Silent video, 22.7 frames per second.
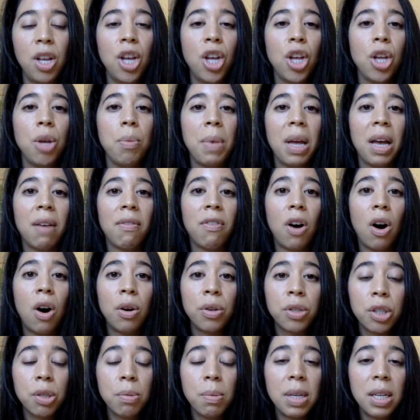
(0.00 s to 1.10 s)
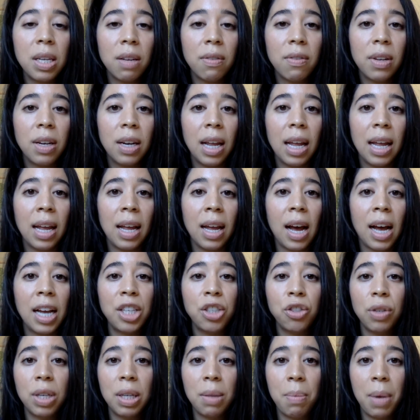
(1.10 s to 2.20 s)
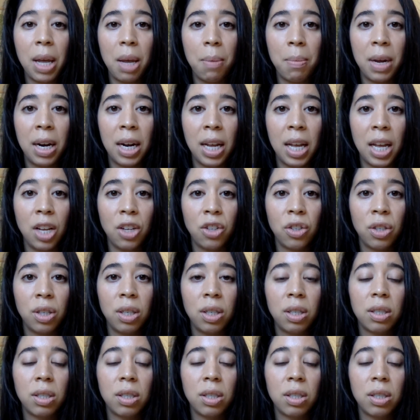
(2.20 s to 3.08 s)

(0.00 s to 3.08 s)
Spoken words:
You may have also been given a high-strength pain medication,